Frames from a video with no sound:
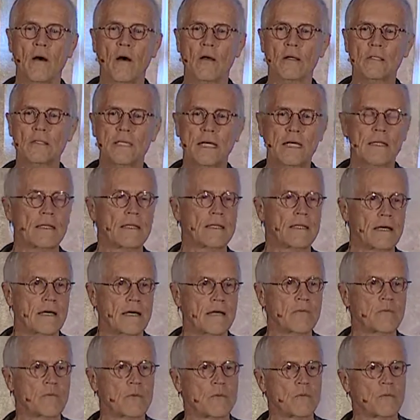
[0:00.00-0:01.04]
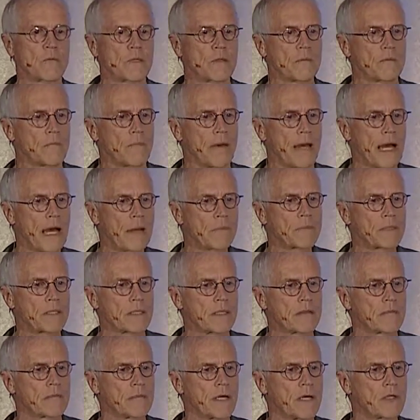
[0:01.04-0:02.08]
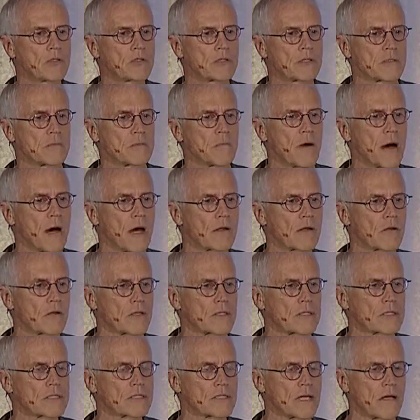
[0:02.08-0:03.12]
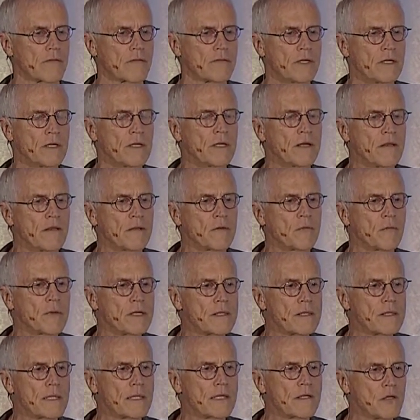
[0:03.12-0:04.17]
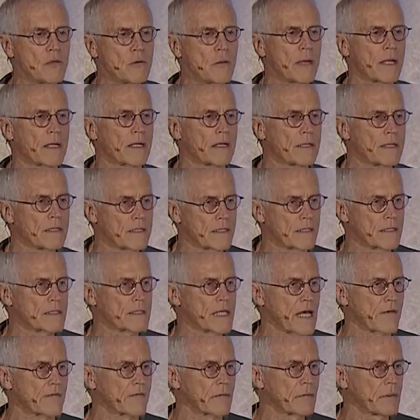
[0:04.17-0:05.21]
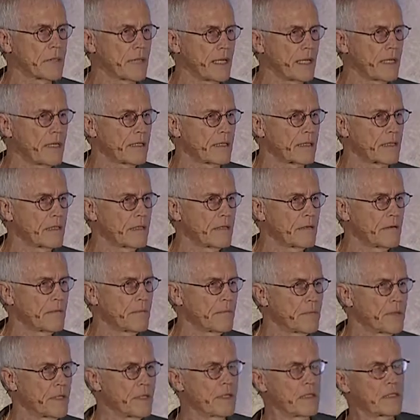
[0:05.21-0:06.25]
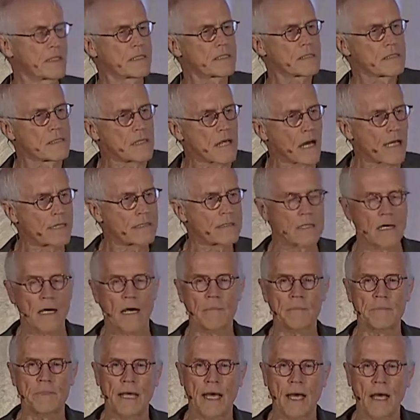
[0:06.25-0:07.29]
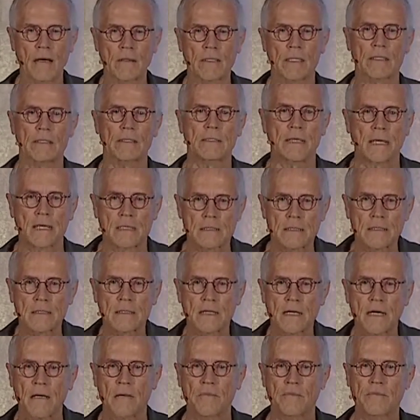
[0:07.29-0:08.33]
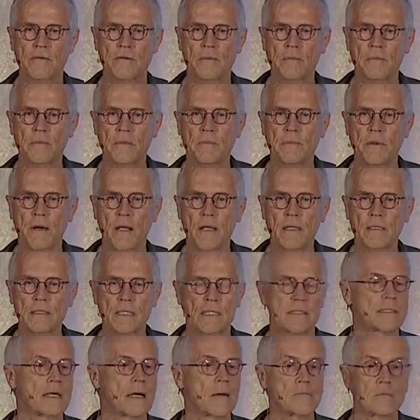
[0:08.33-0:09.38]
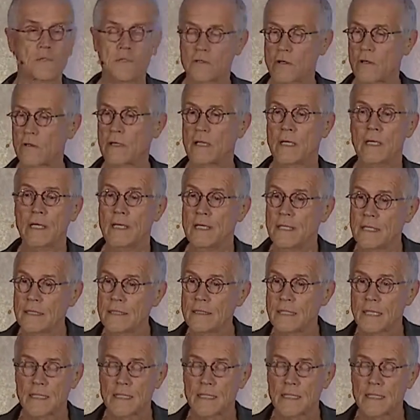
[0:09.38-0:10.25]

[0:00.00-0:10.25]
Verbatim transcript: uh, all said and done, when we mapped and measured and modeled this stuff, that we think humanity does have a plan. And it's not top down. It doesn't come from the politics. I'm sorry. It